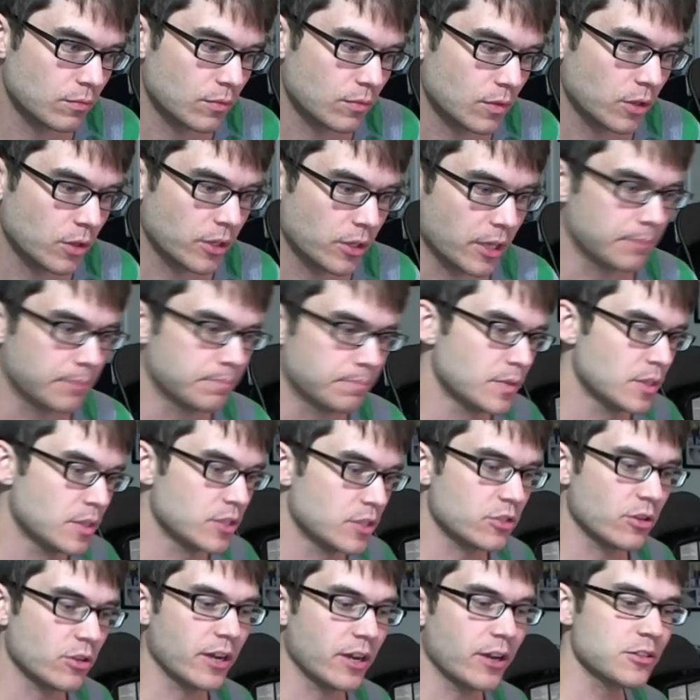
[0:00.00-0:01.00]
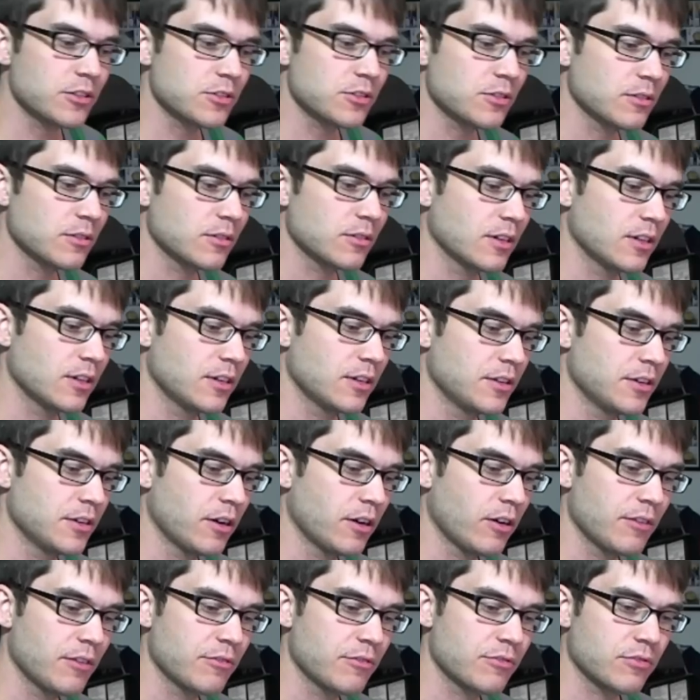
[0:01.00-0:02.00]
Okay, so I also, you know,
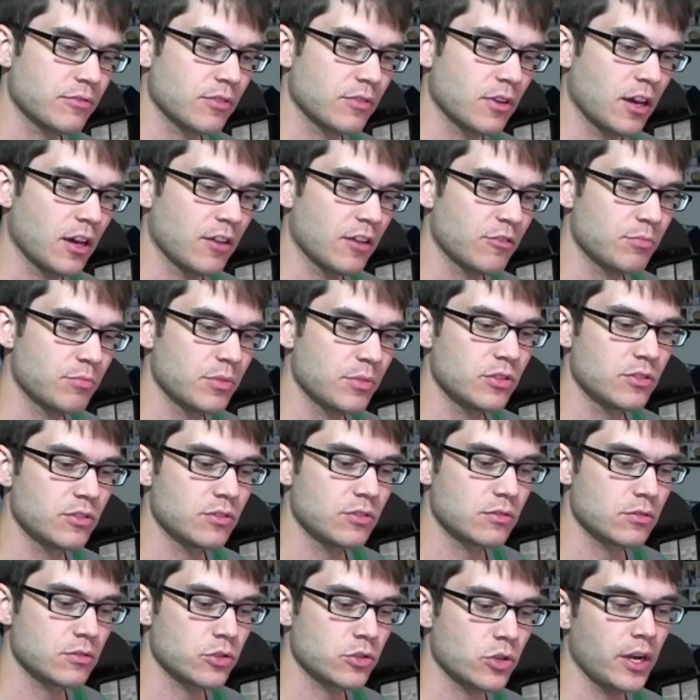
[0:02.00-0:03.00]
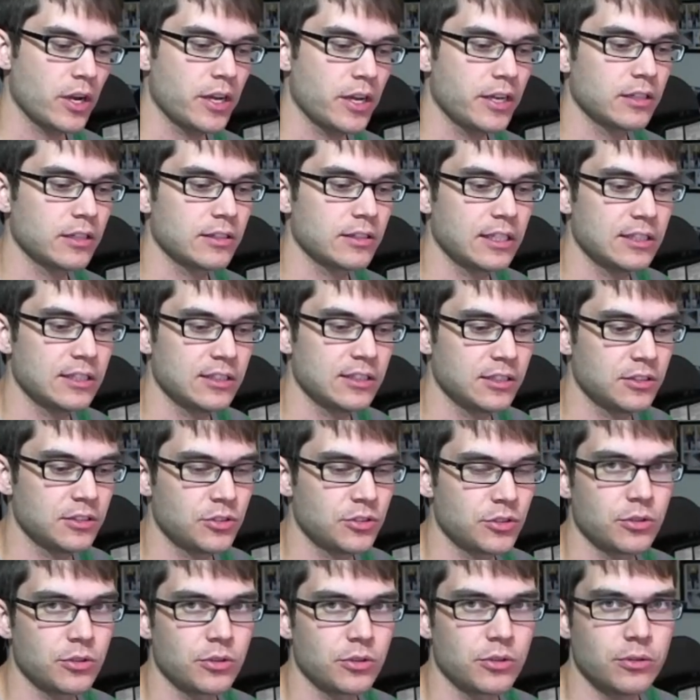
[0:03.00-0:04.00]
I've I've been trying lately
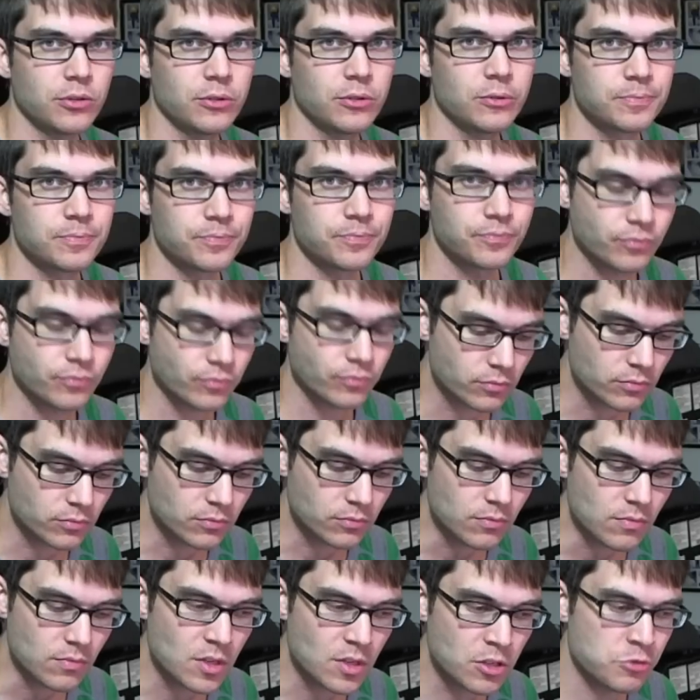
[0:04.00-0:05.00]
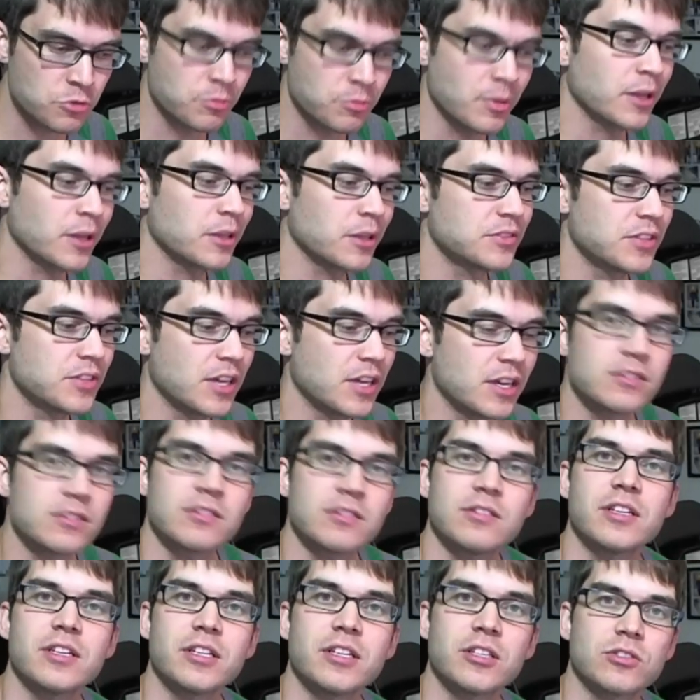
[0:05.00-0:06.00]
to smell and
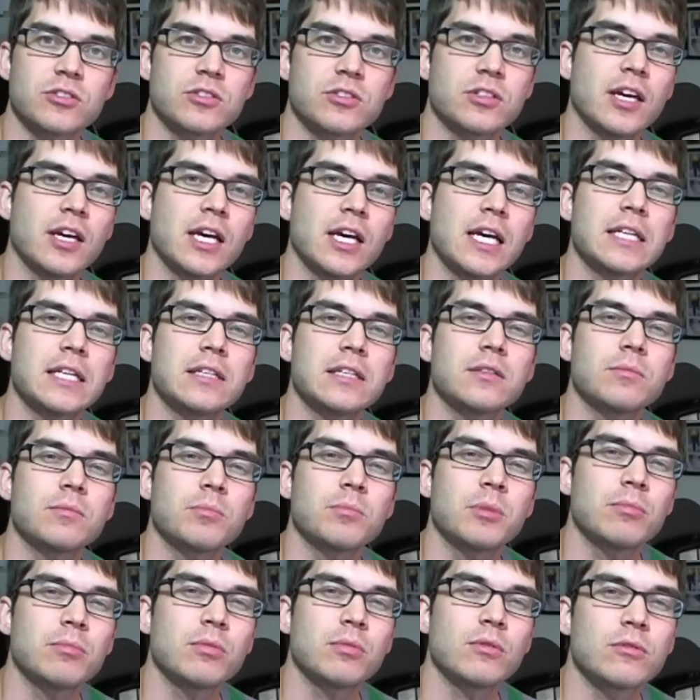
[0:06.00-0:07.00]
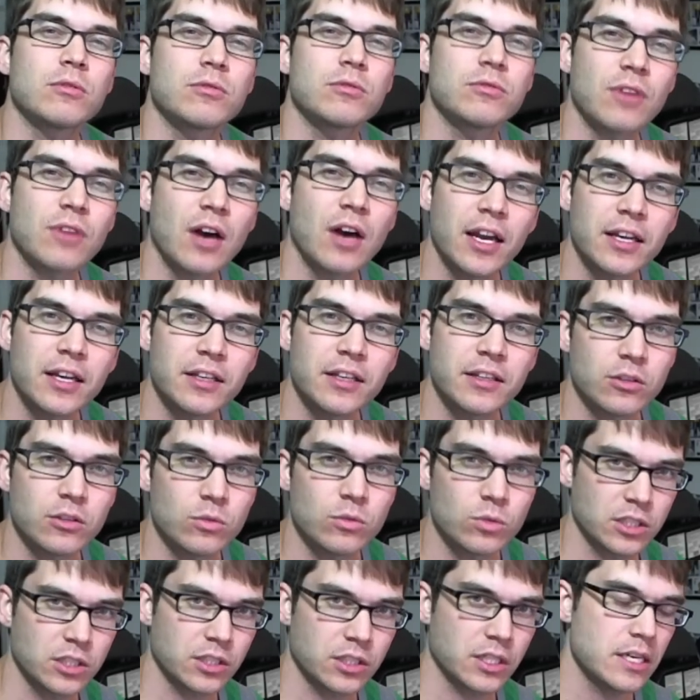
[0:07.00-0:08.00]
taste things that people find in
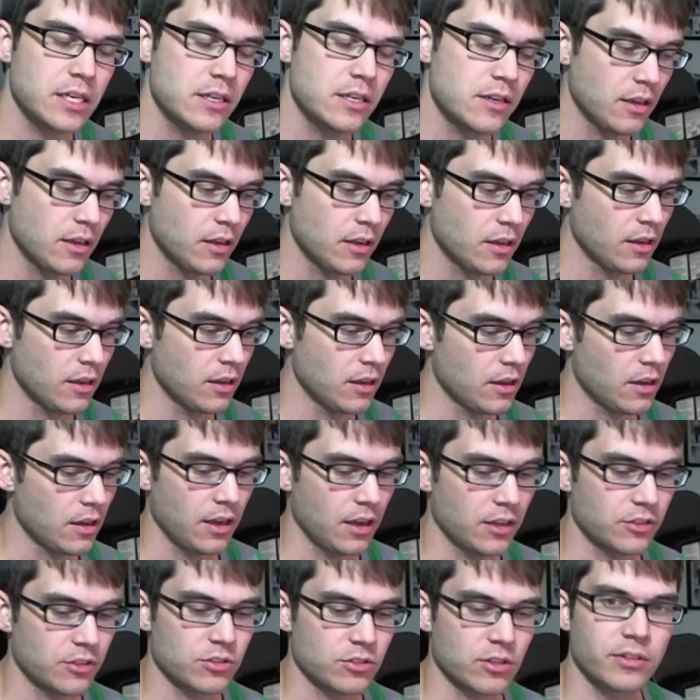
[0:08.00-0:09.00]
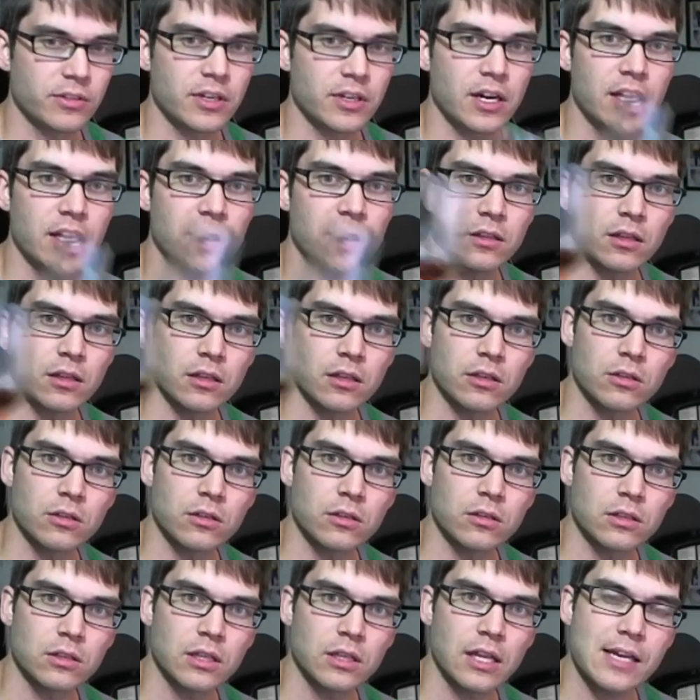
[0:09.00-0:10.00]
whiskey, and so I've got a
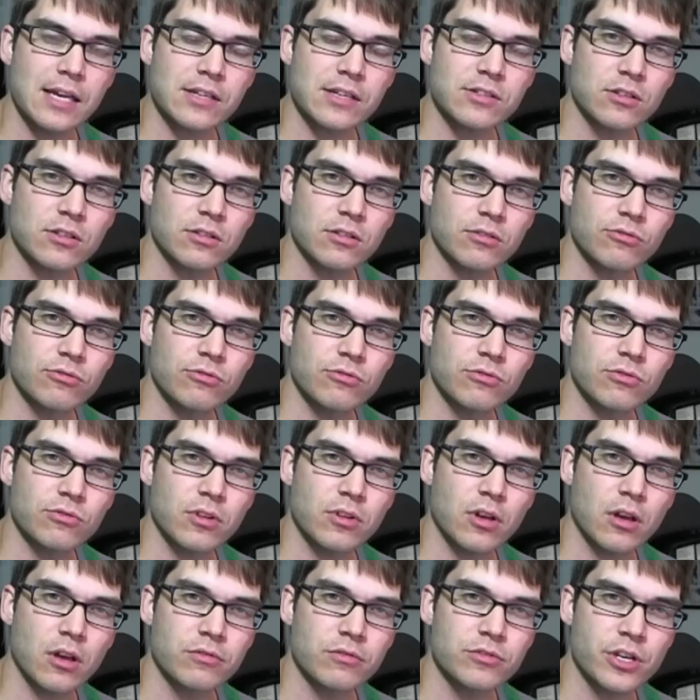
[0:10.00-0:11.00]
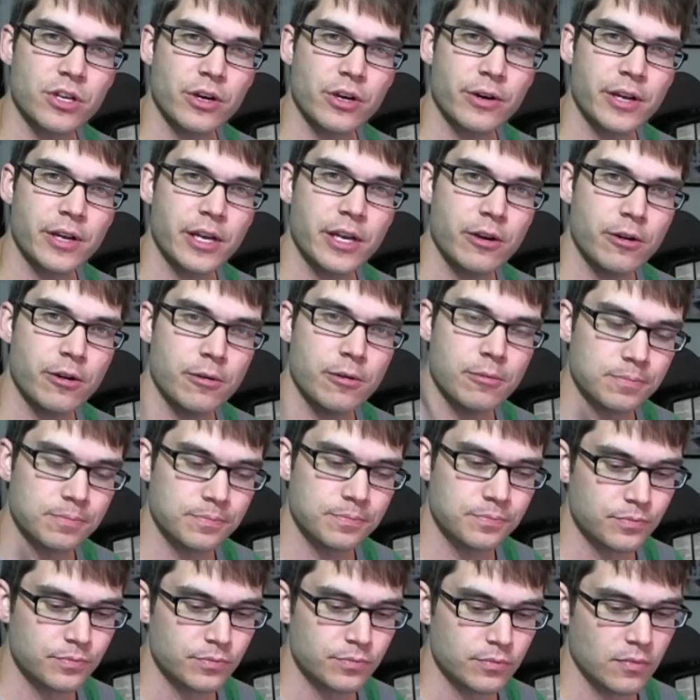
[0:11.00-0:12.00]
little glass of of sherry here.
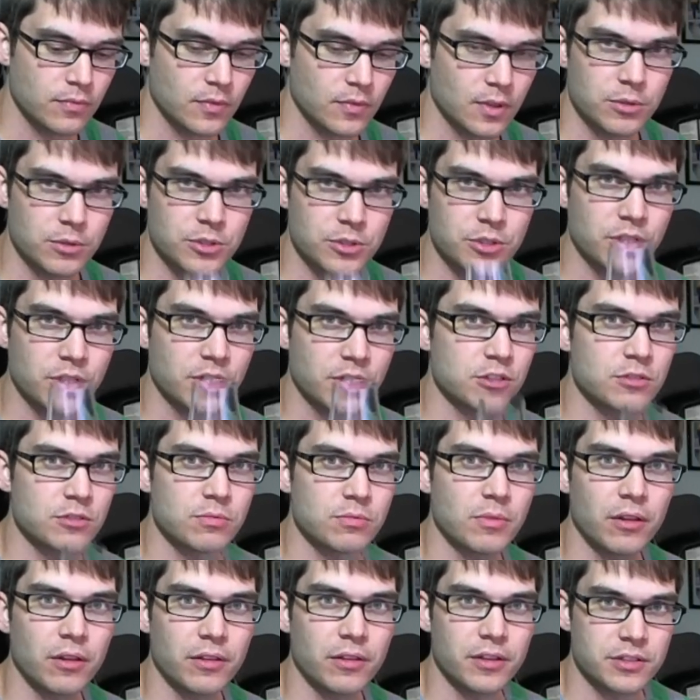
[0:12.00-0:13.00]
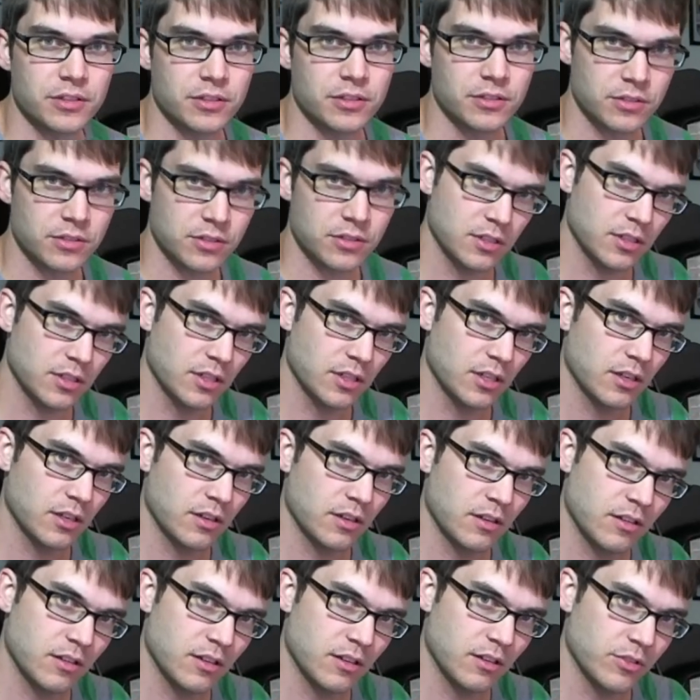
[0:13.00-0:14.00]
I'm just going to smell this and see
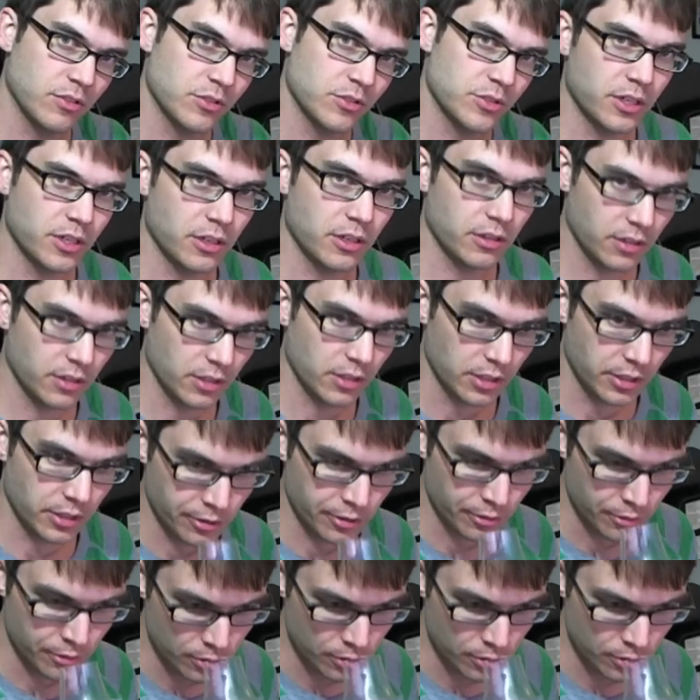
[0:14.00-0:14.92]
if there's anything in here.